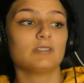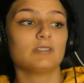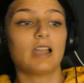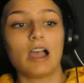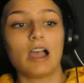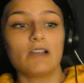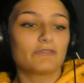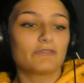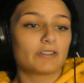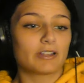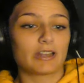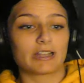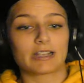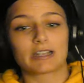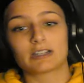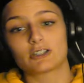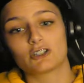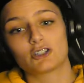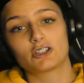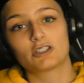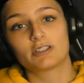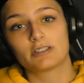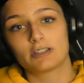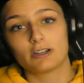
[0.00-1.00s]
I feel like it's
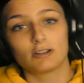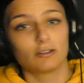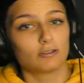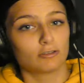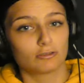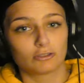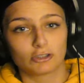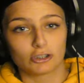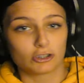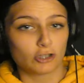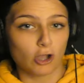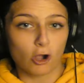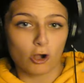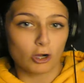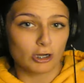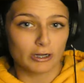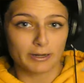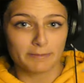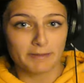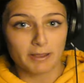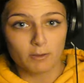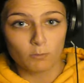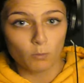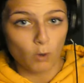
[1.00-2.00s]
still just all gonna
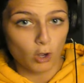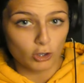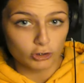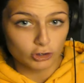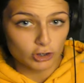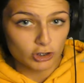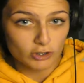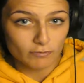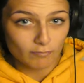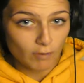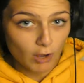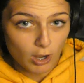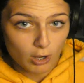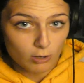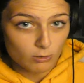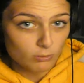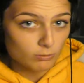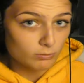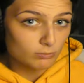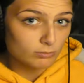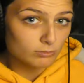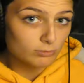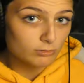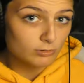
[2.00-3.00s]
be Walter's fault.